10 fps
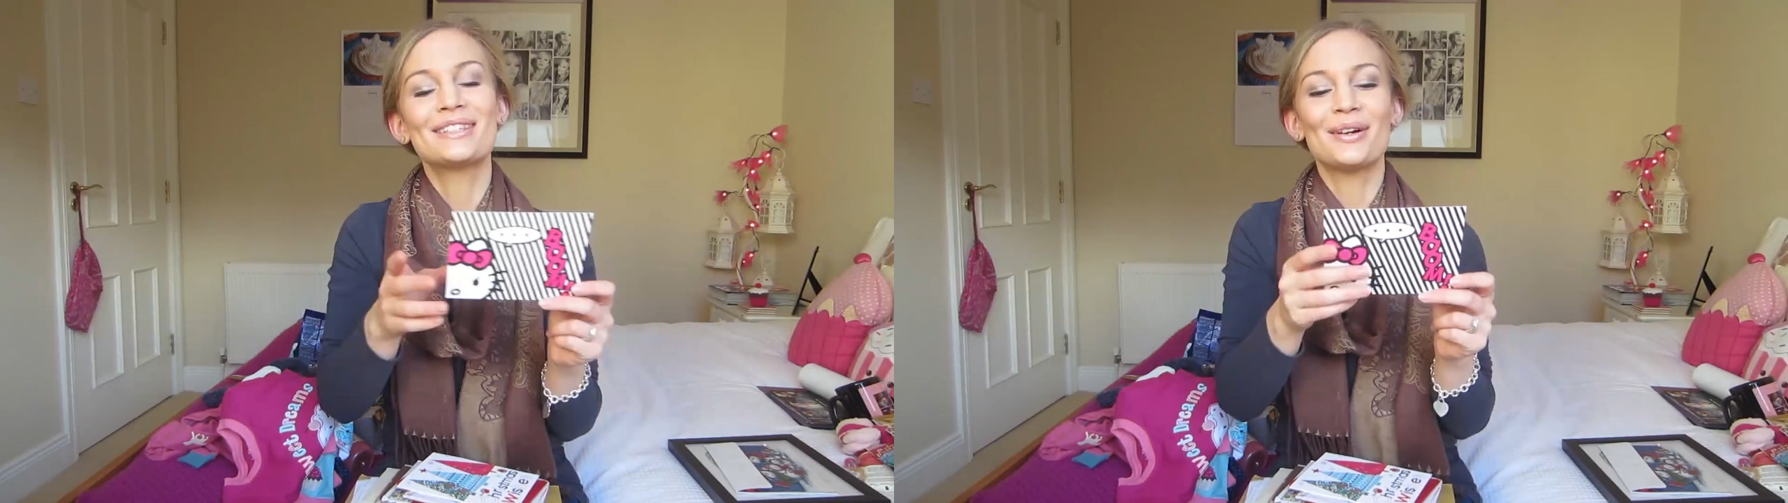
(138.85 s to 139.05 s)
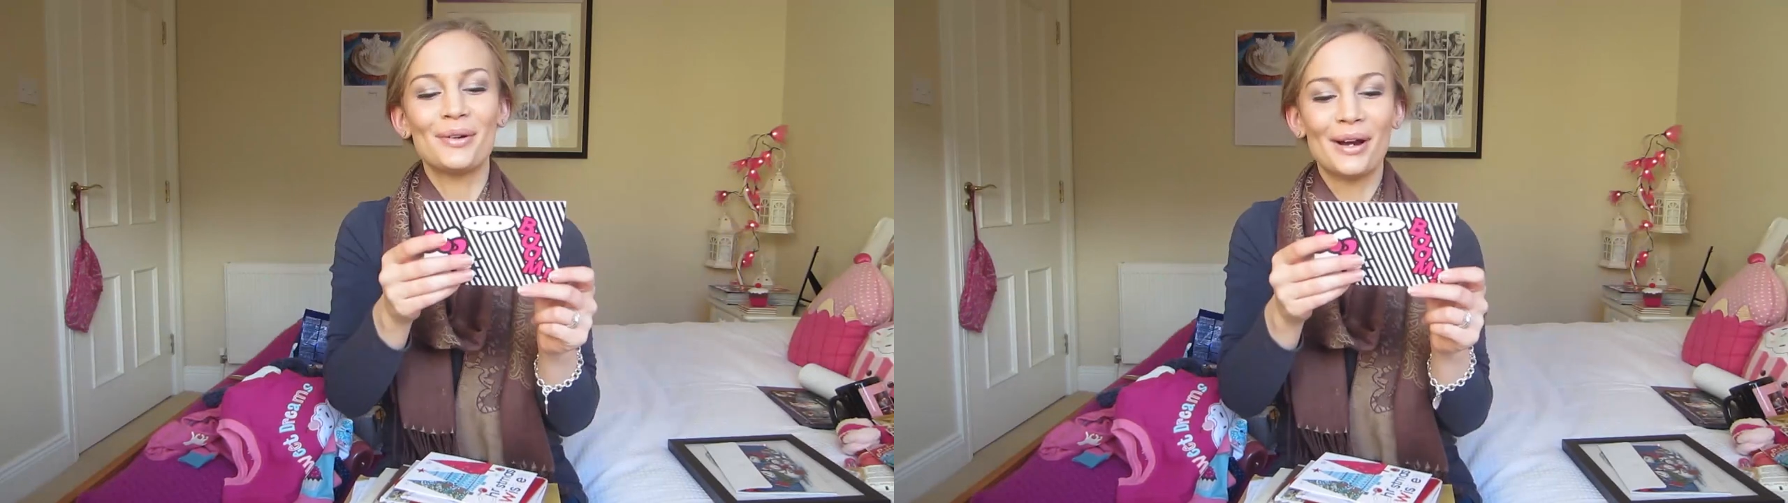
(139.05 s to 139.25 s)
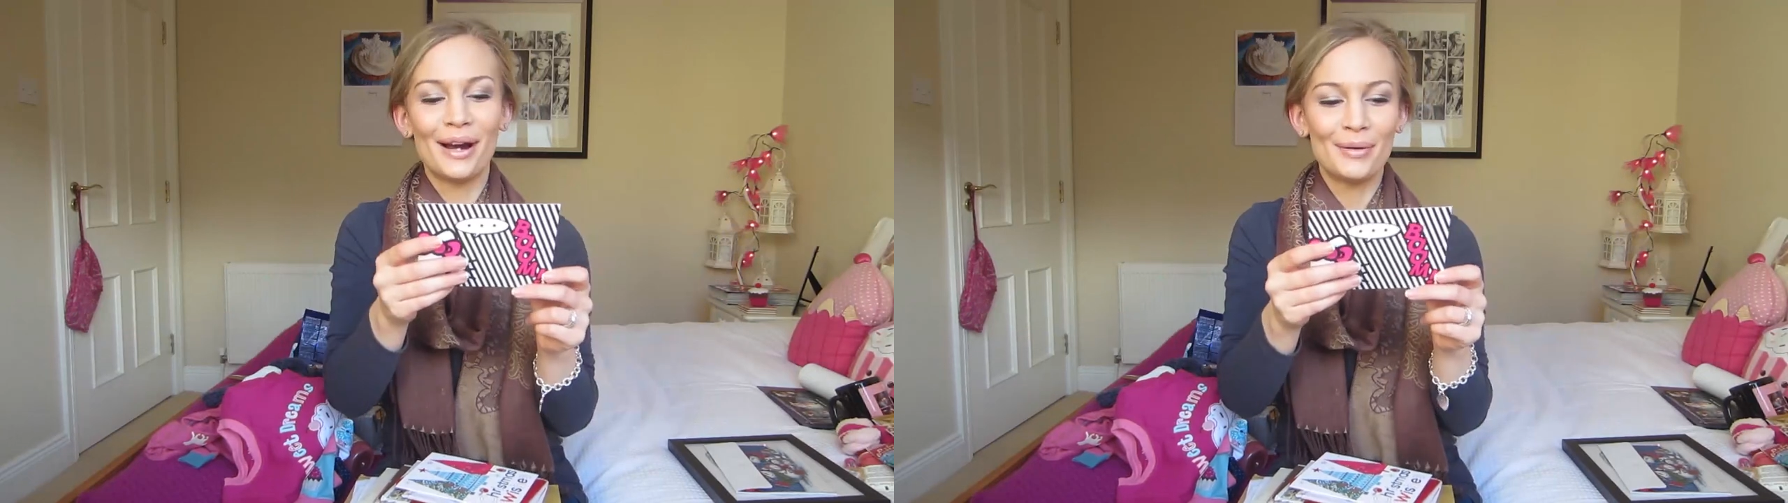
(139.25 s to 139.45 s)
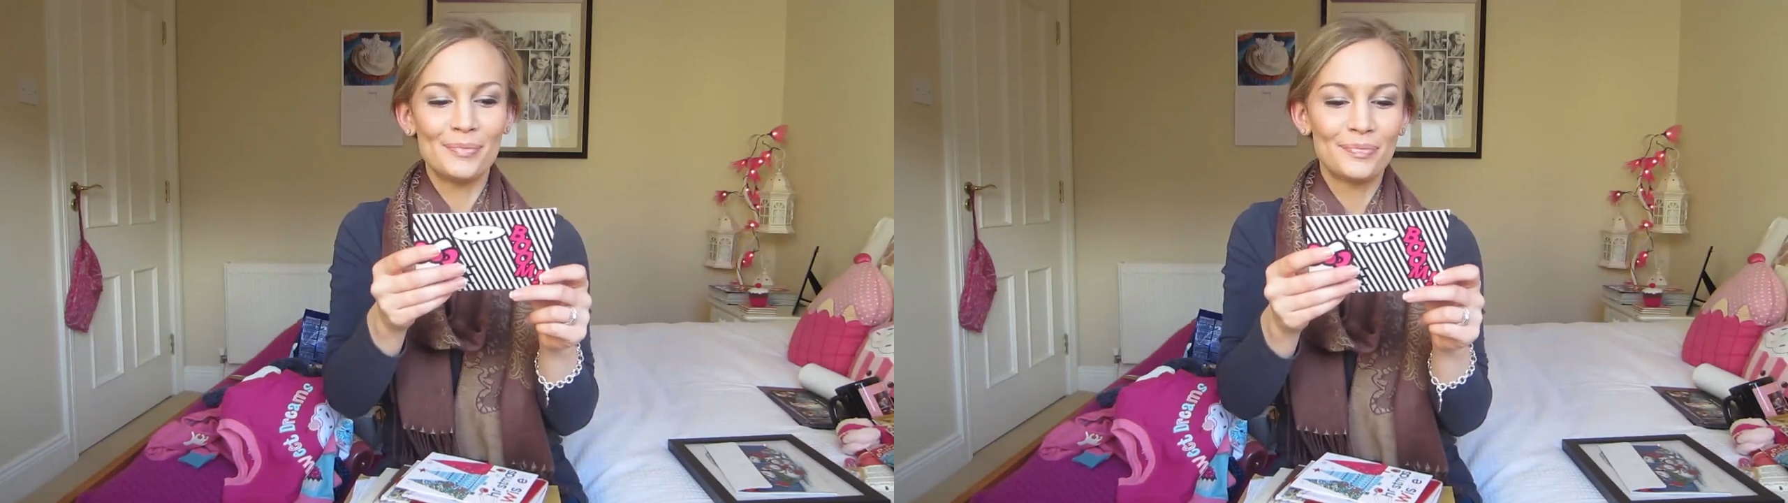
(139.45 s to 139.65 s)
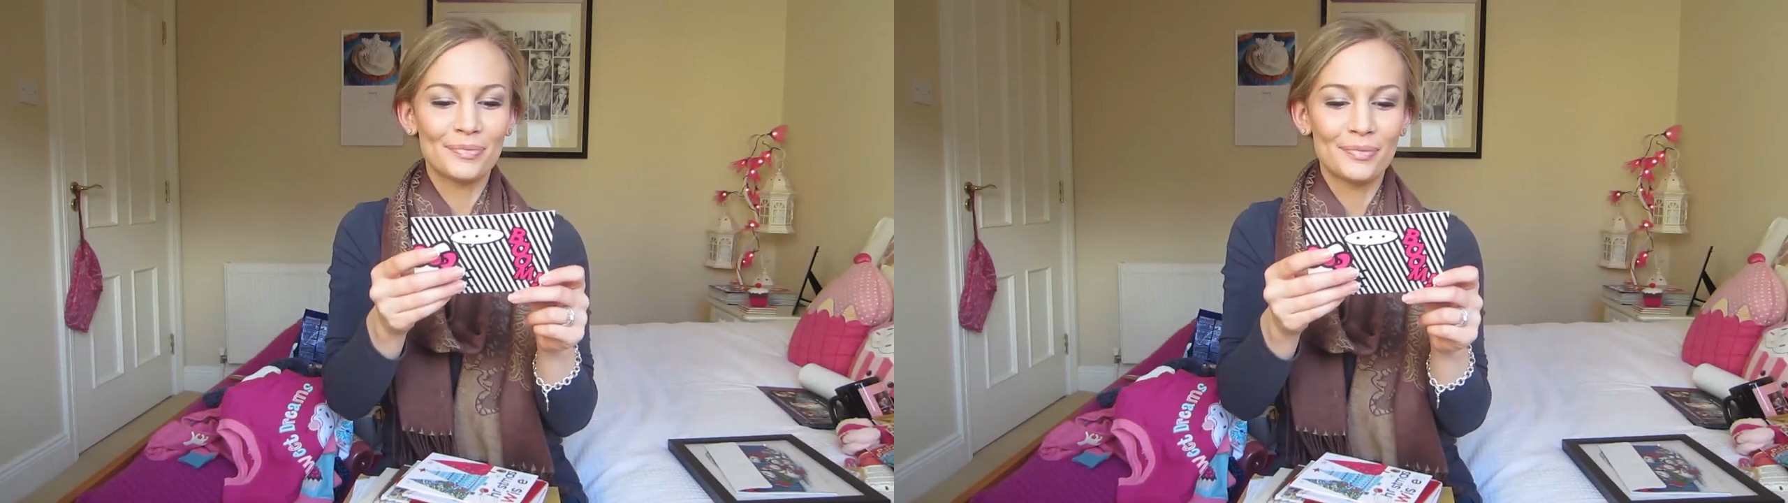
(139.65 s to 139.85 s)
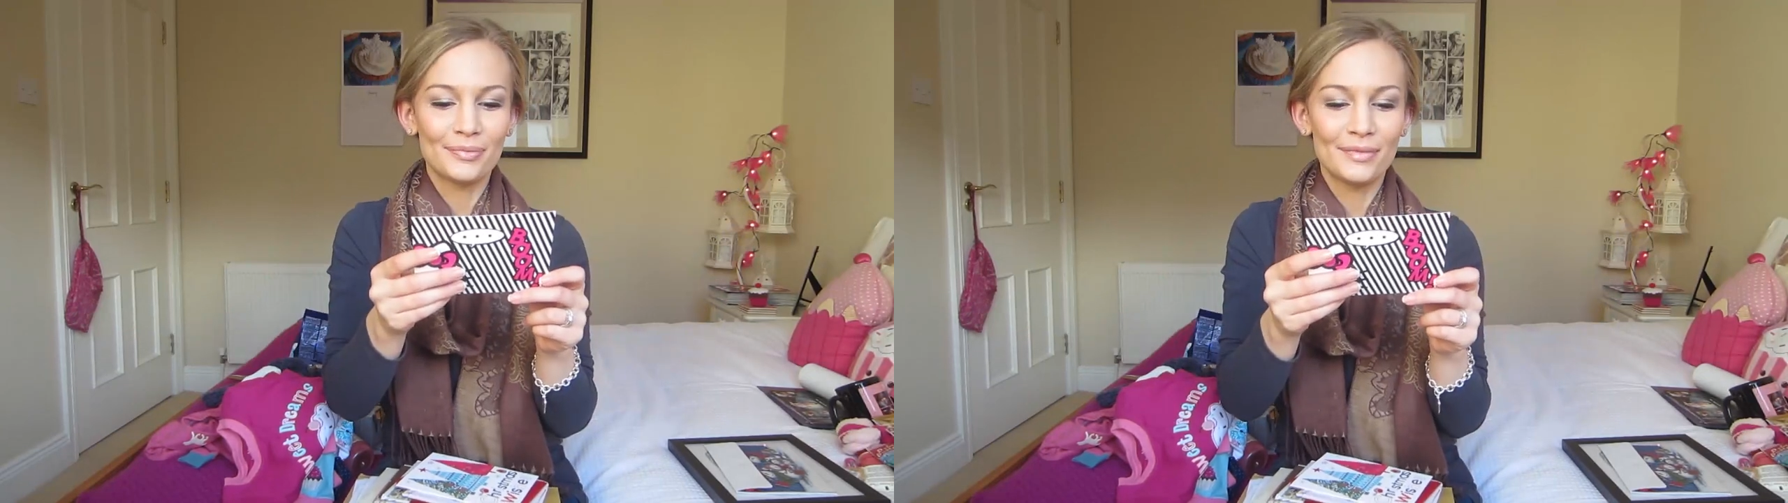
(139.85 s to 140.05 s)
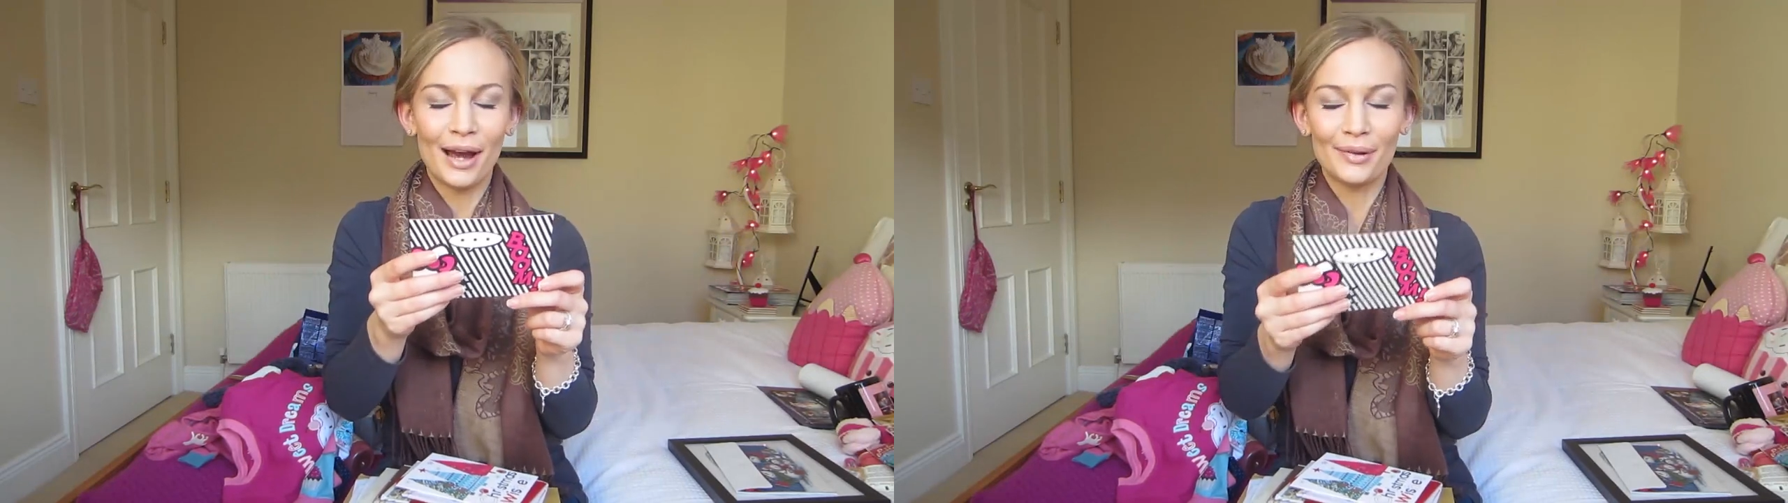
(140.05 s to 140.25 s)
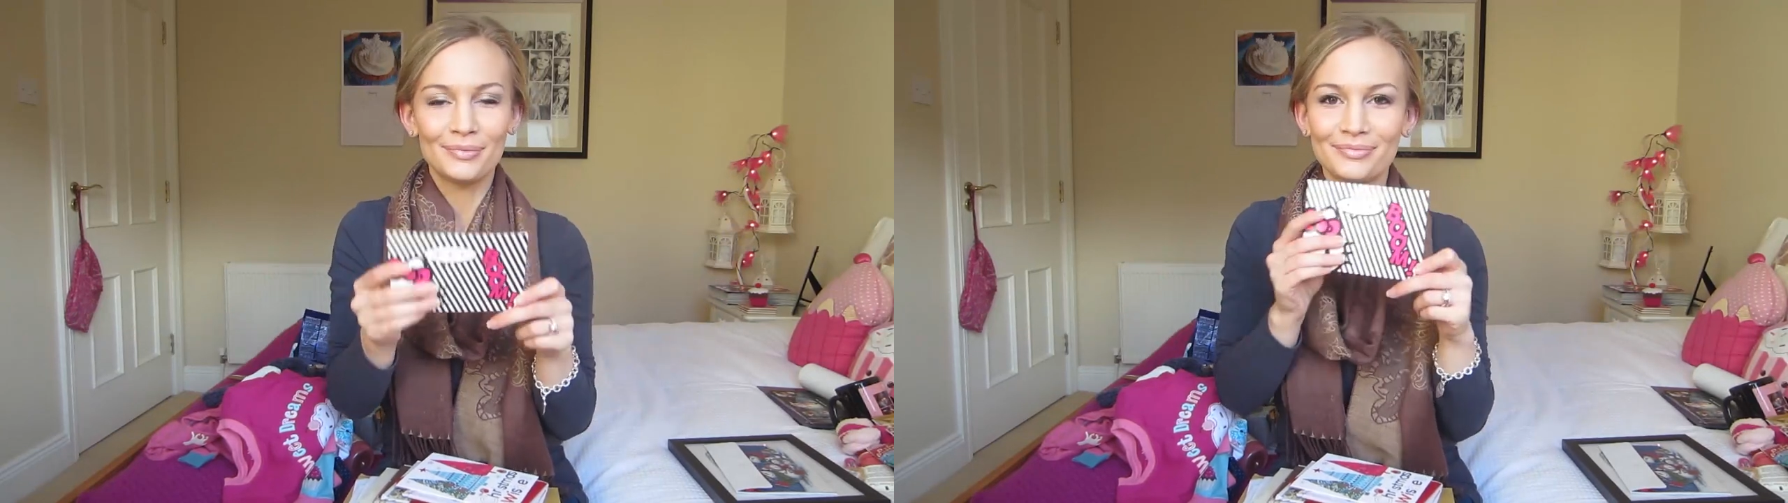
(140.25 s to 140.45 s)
so um, yeah,